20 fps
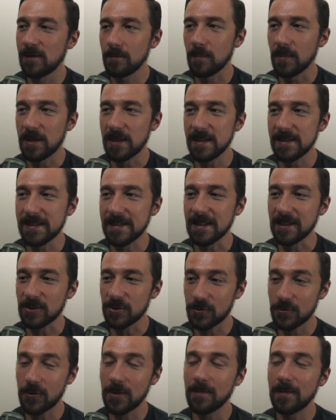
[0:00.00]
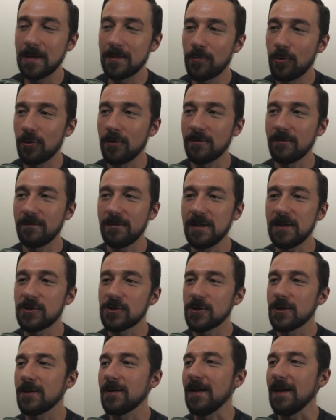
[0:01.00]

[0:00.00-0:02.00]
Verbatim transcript: but it is an extremely important feature,